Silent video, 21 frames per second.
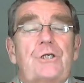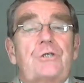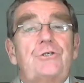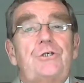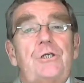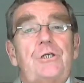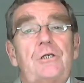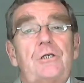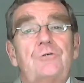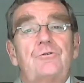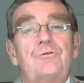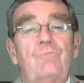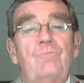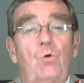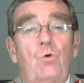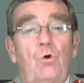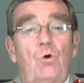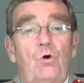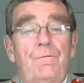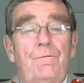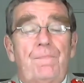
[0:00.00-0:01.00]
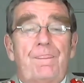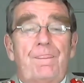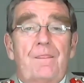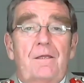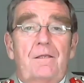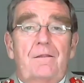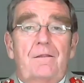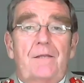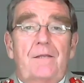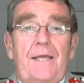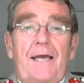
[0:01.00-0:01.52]
years of war,
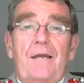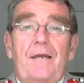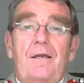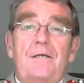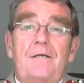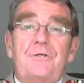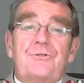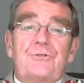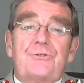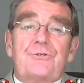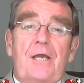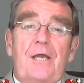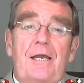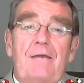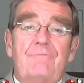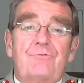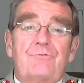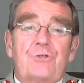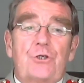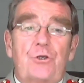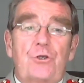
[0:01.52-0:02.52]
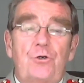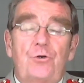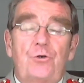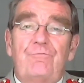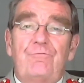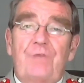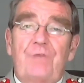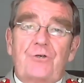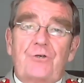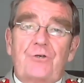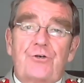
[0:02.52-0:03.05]
the Allies have secured
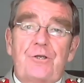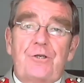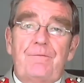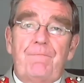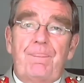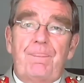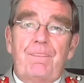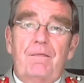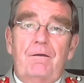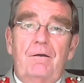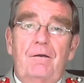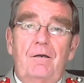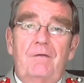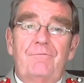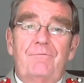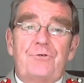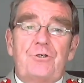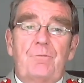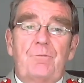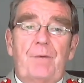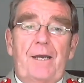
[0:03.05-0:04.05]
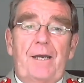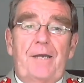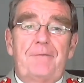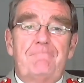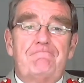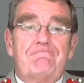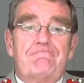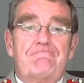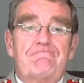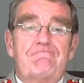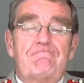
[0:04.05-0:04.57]
victory over Japan.
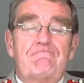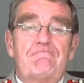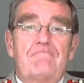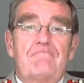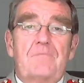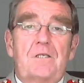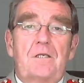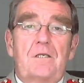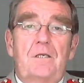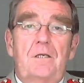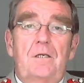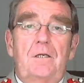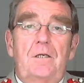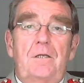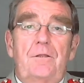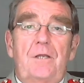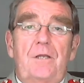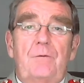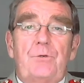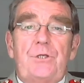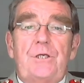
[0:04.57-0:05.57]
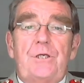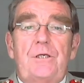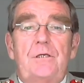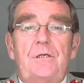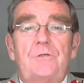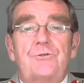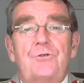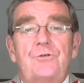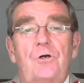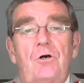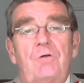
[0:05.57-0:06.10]
They were
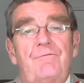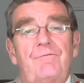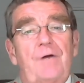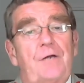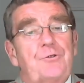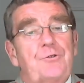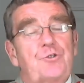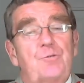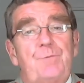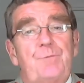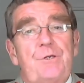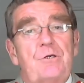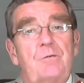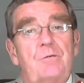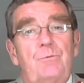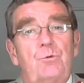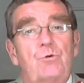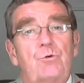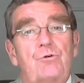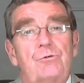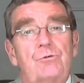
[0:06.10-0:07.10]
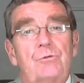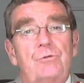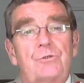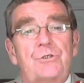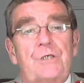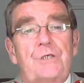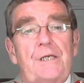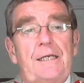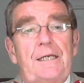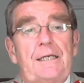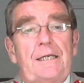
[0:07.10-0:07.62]
years of unspeakable
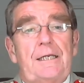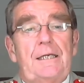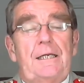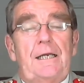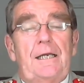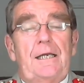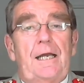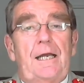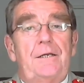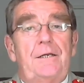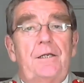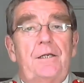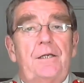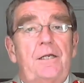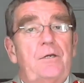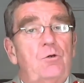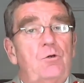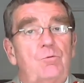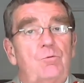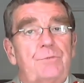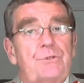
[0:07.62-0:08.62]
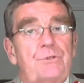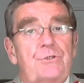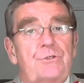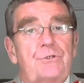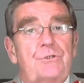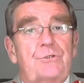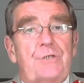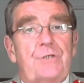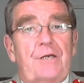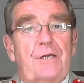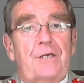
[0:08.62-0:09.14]
cruelty and enormous
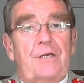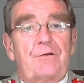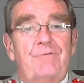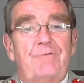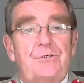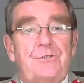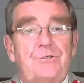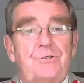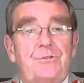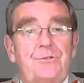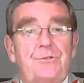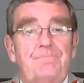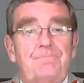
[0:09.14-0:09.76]
sacrifices.